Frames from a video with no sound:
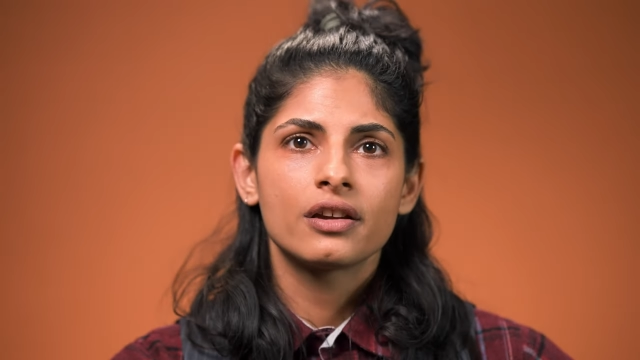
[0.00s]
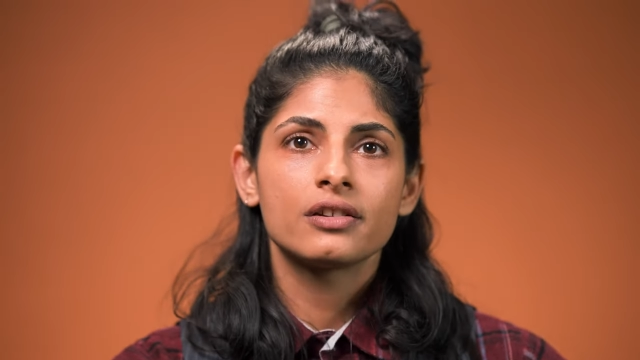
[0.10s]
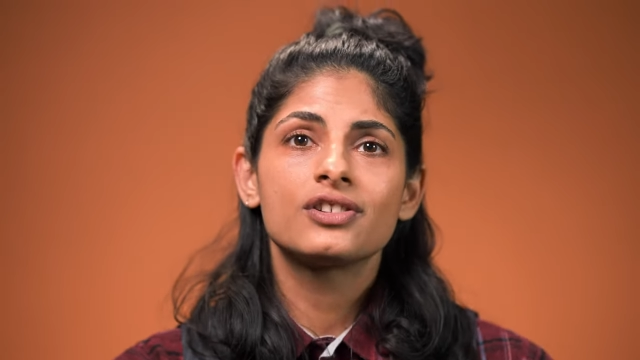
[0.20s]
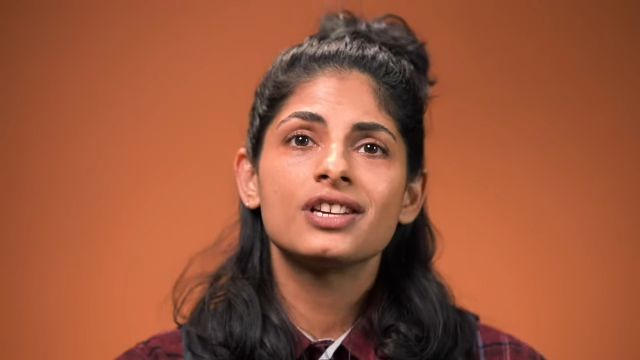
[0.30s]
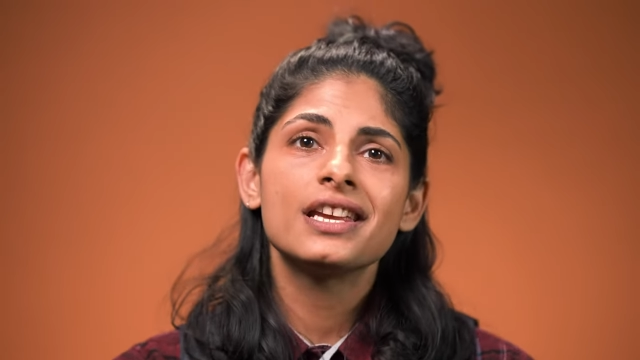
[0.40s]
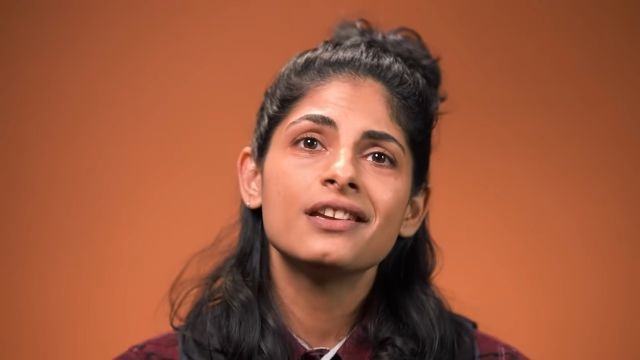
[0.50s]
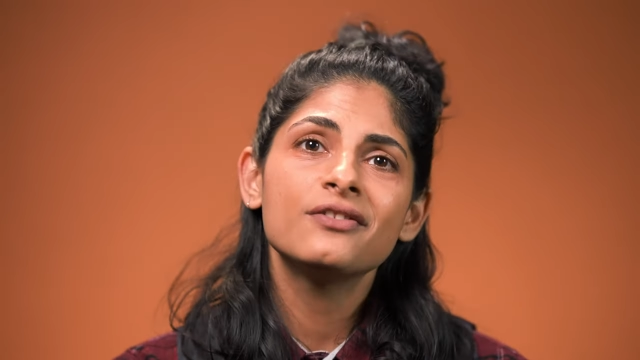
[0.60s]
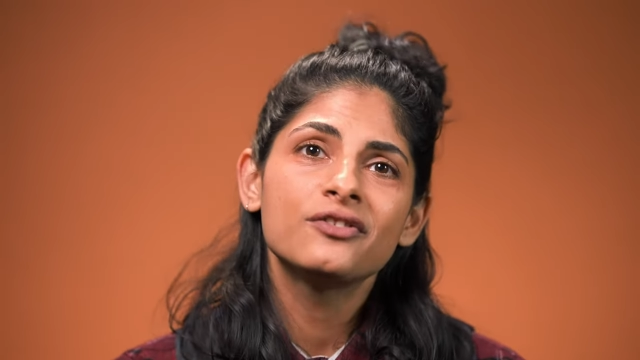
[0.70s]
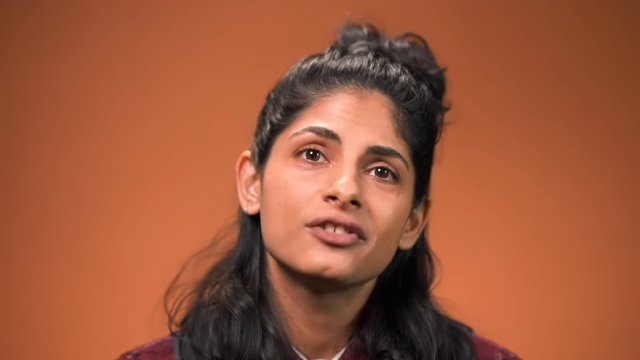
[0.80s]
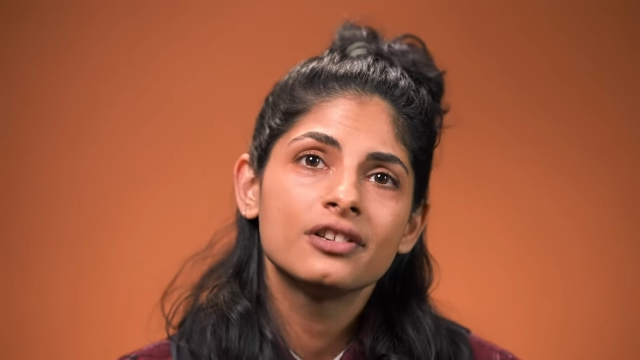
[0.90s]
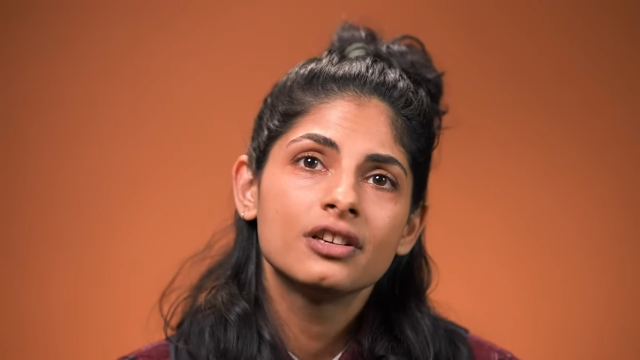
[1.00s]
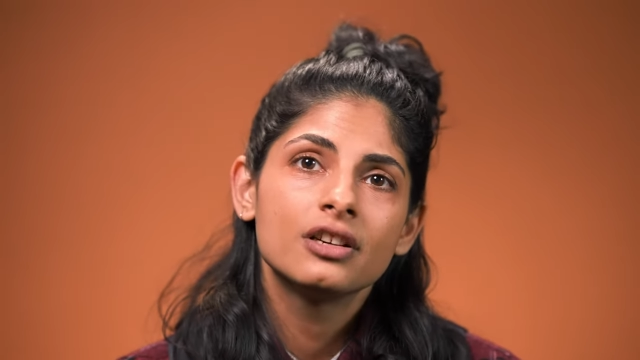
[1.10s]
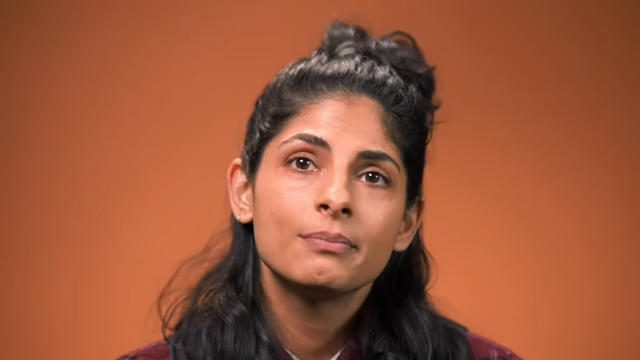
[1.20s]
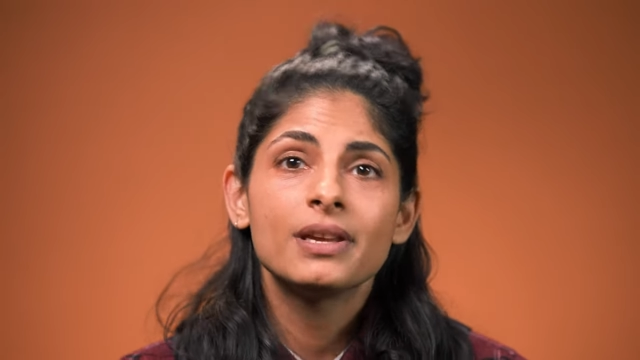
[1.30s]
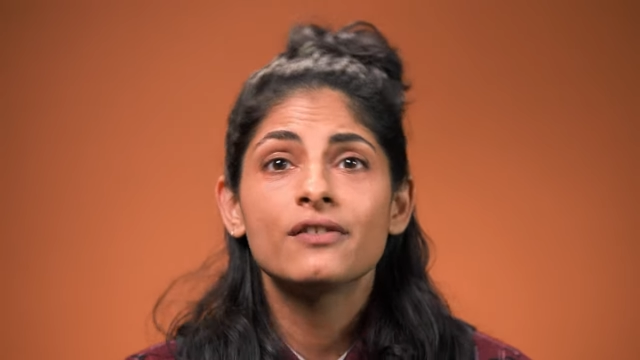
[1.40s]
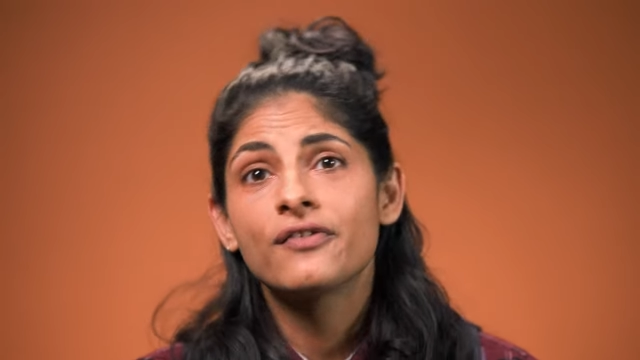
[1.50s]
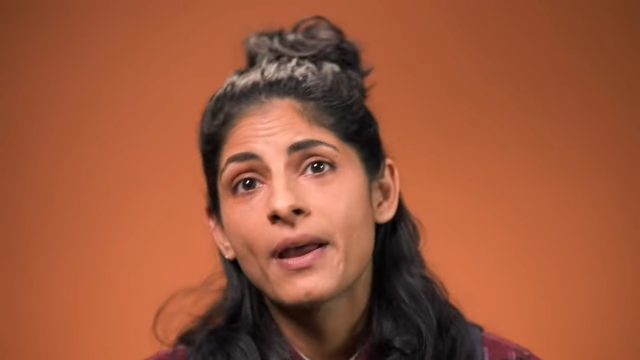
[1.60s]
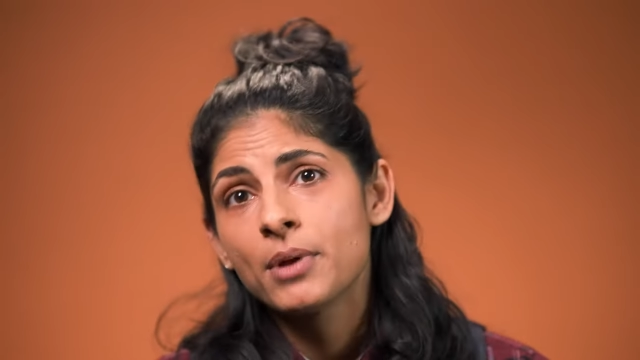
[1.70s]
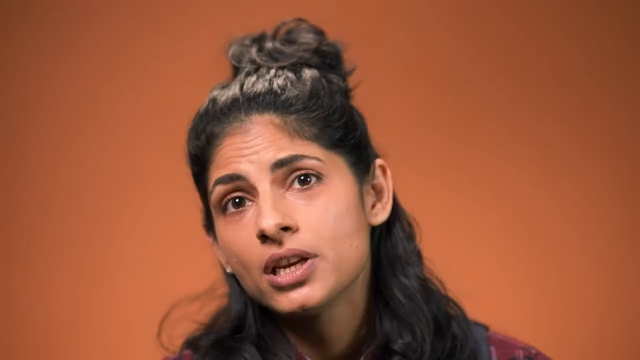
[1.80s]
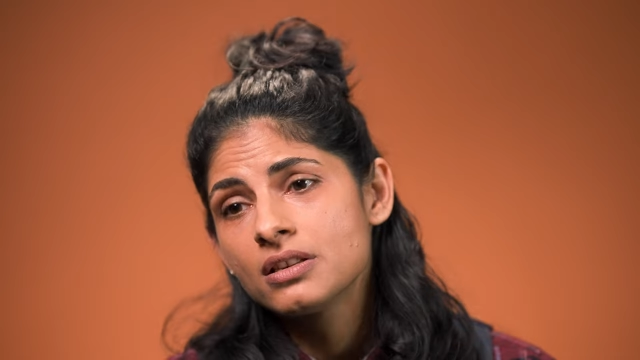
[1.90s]
grieve, be
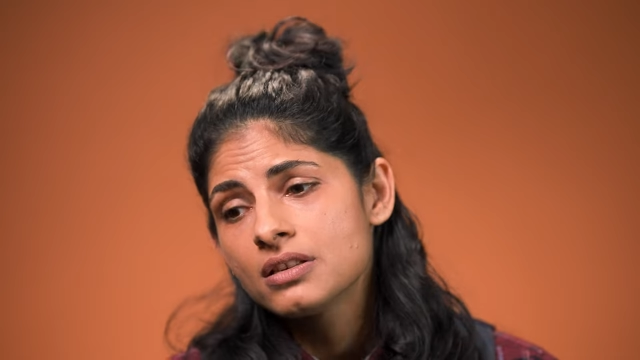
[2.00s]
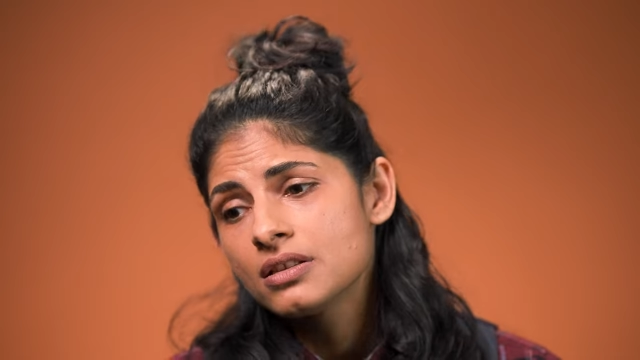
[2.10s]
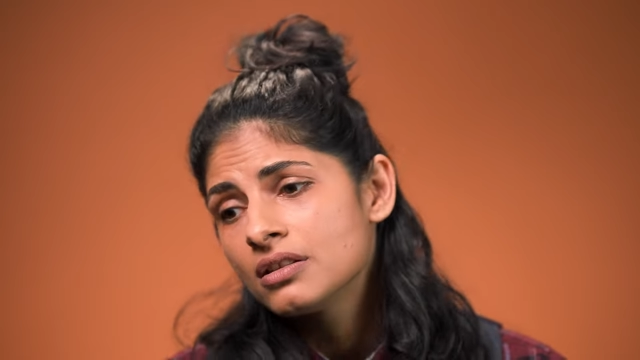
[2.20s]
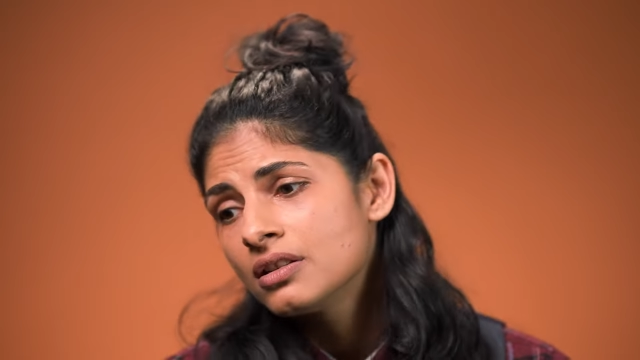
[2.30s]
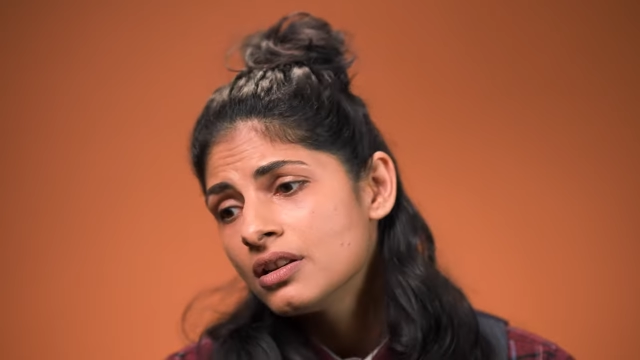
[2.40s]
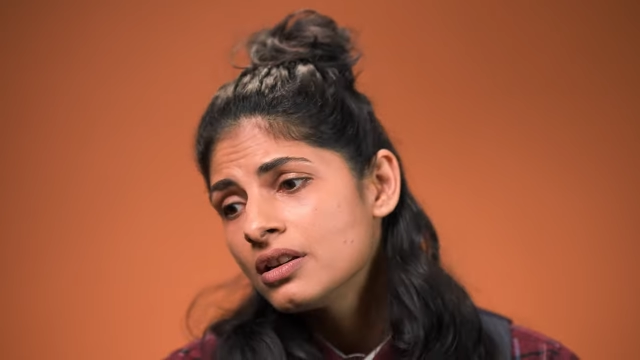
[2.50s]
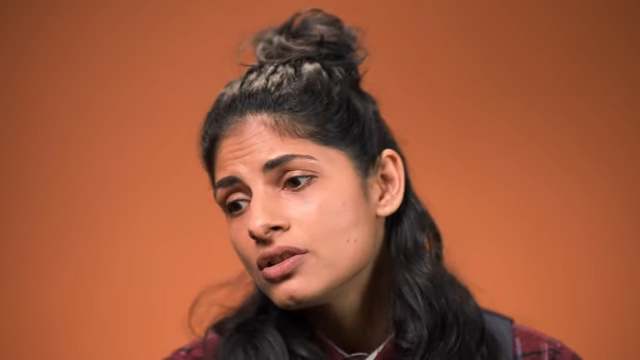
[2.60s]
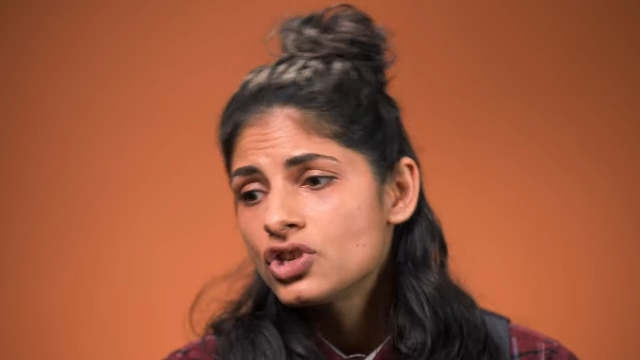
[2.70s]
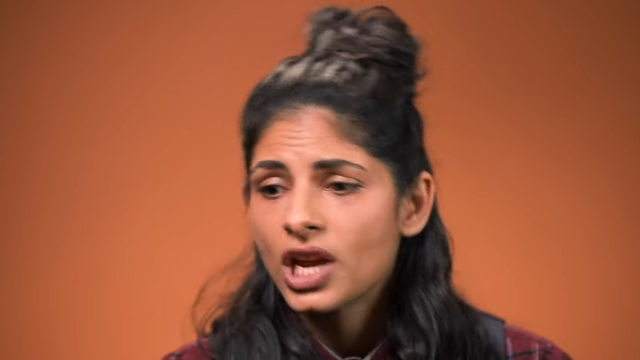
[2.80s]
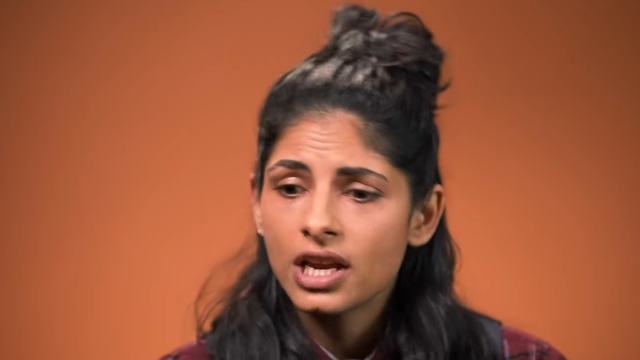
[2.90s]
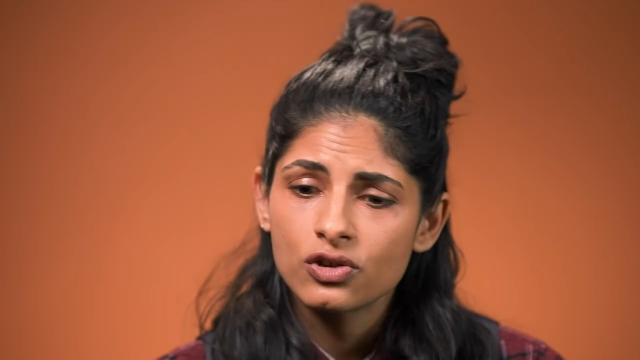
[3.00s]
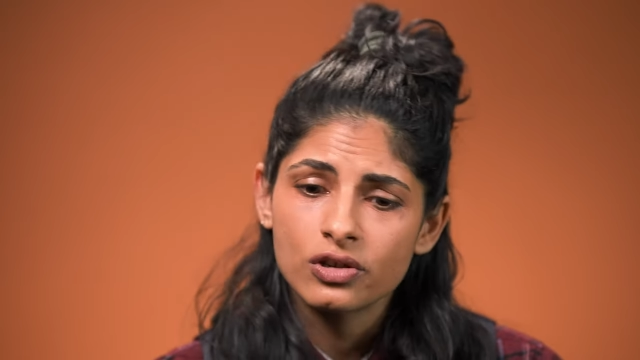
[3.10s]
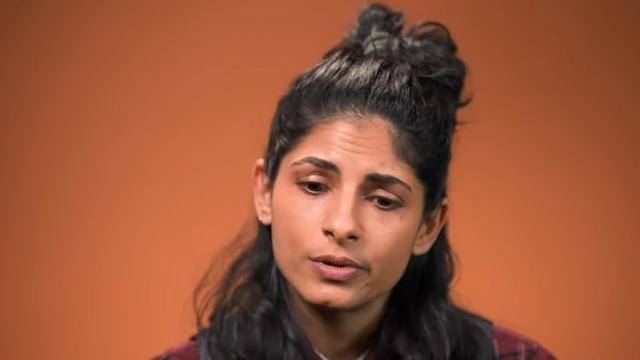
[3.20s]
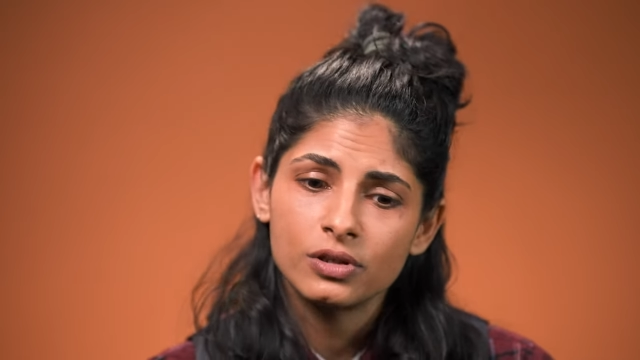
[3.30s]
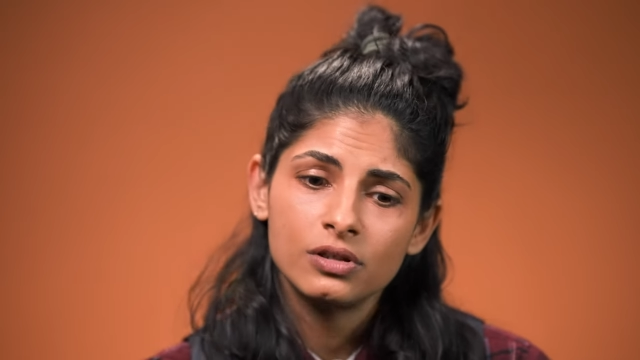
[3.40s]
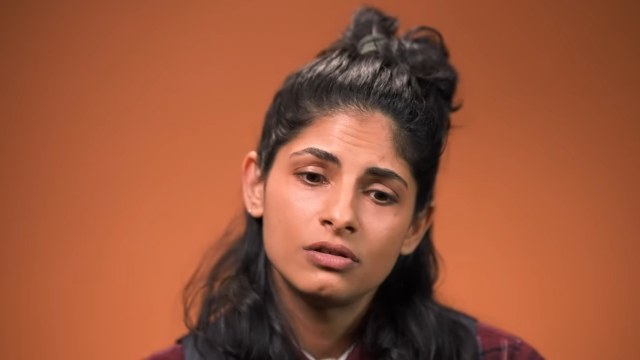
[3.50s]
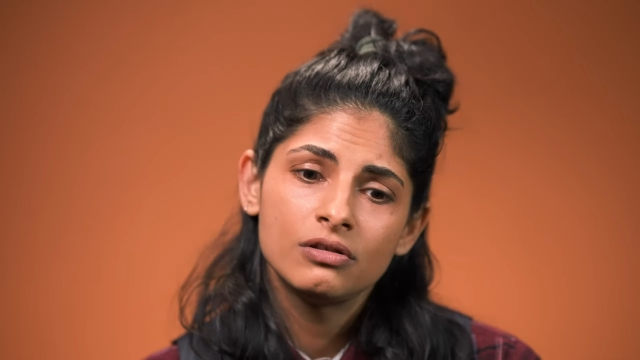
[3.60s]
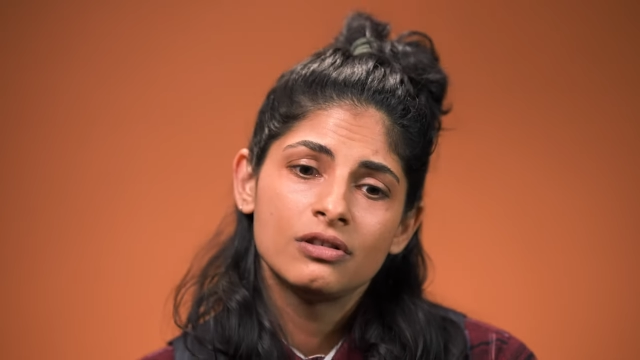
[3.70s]
effeminate, changeable,